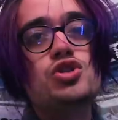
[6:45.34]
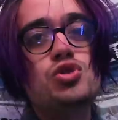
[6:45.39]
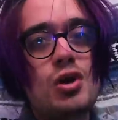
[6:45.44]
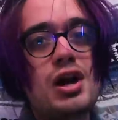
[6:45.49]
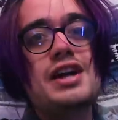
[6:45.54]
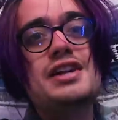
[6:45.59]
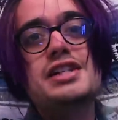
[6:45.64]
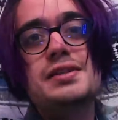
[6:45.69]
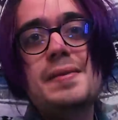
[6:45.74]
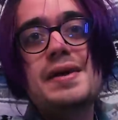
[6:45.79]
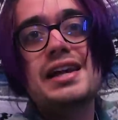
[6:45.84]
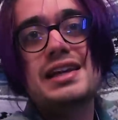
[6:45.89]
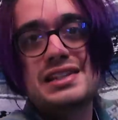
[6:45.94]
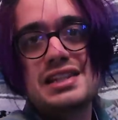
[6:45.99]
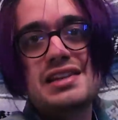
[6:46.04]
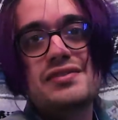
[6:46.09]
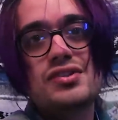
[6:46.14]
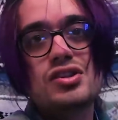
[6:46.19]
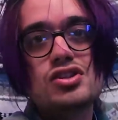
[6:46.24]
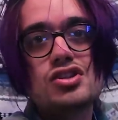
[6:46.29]
trying to make a
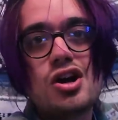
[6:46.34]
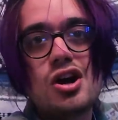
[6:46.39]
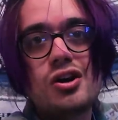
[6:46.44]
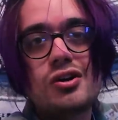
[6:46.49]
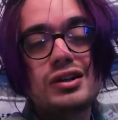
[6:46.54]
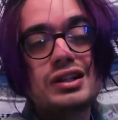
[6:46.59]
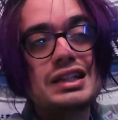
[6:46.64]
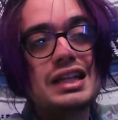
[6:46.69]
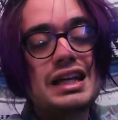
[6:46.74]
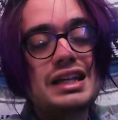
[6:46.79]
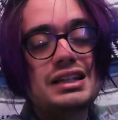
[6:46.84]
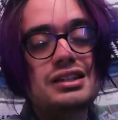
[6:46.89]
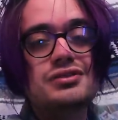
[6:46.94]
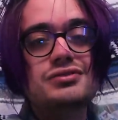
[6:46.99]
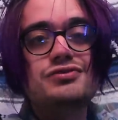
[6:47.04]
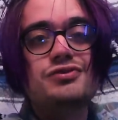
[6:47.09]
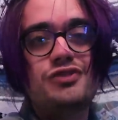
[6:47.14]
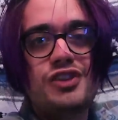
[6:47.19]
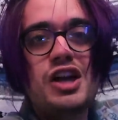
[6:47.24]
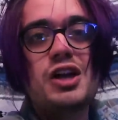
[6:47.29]
TV show, like
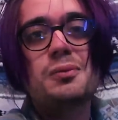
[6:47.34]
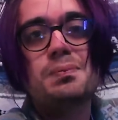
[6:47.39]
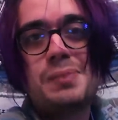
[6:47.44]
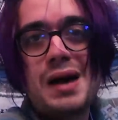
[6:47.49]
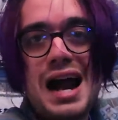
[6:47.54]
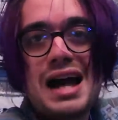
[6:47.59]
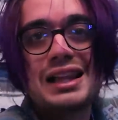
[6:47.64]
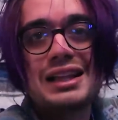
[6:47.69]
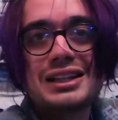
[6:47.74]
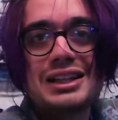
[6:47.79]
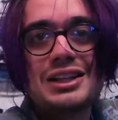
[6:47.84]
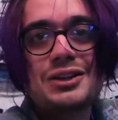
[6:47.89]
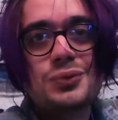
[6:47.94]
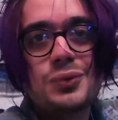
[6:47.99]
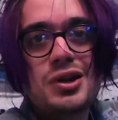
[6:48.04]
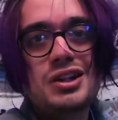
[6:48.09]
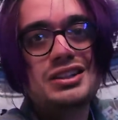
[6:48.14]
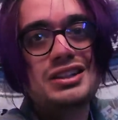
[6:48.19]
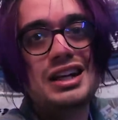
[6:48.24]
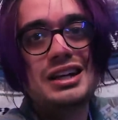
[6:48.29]
a failed pilot and
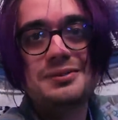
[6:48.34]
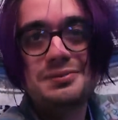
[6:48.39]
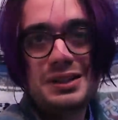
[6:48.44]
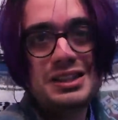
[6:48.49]
whatnot.